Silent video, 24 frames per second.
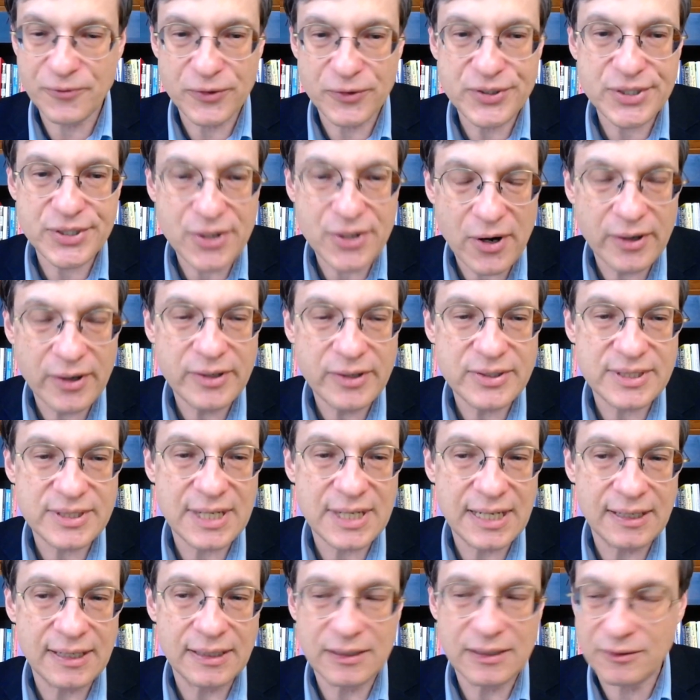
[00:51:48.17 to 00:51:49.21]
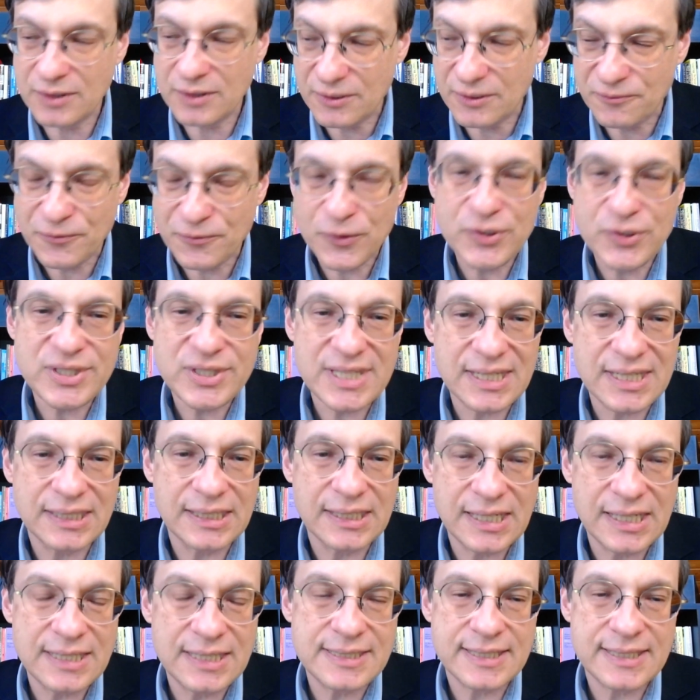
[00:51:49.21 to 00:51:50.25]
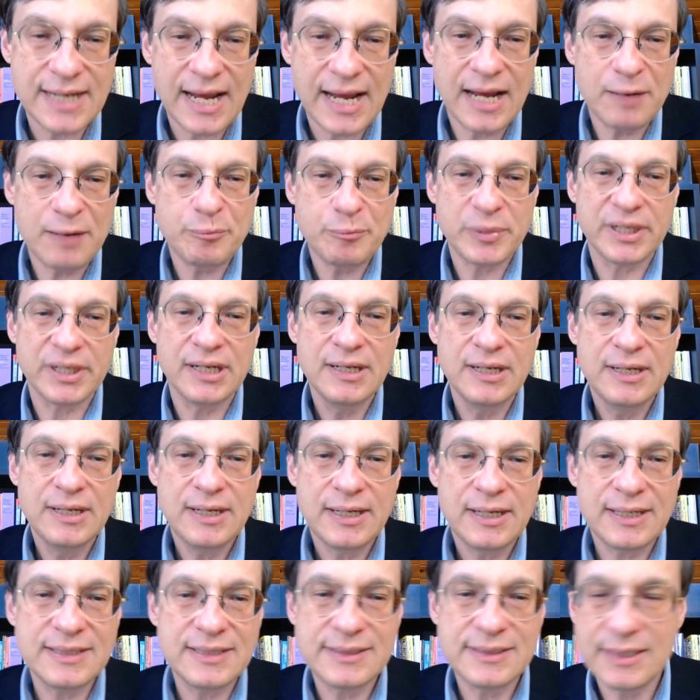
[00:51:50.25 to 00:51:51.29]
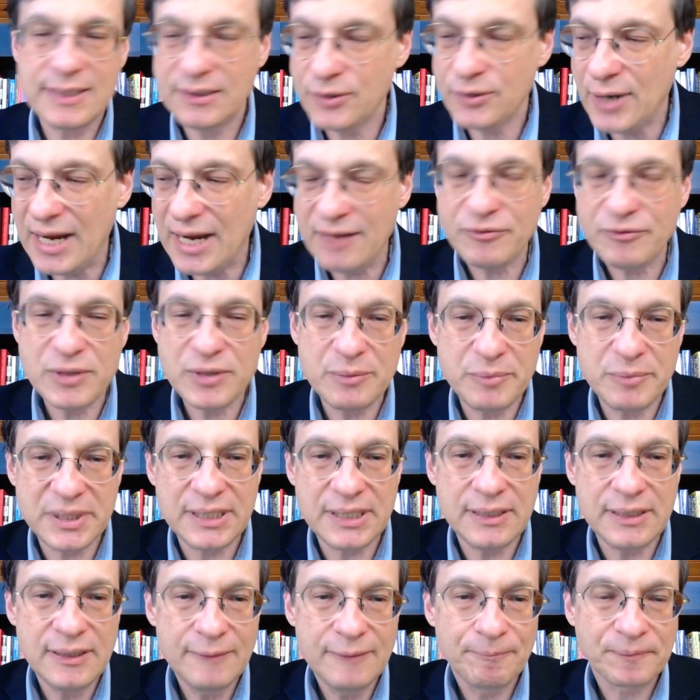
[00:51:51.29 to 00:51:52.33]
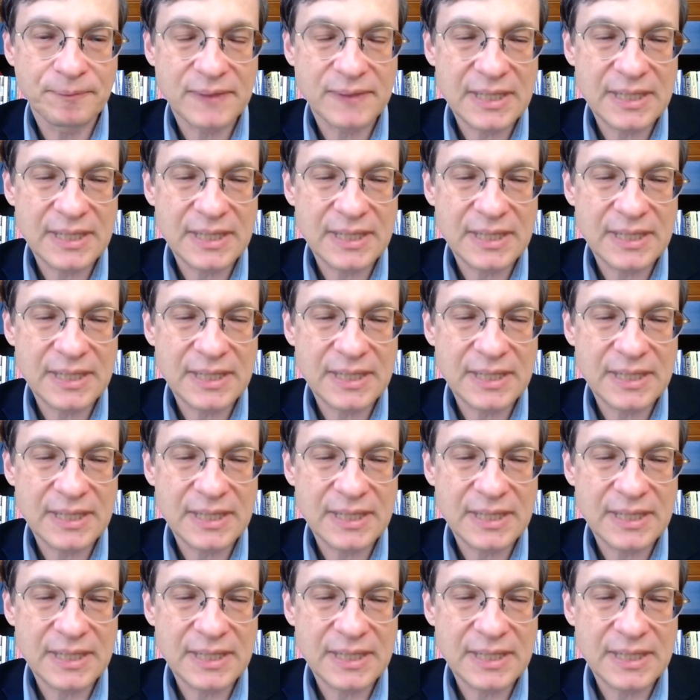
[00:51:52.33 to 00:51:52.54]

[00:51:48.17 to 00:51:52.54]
For starters, the first thing that needs to happen is that there have to be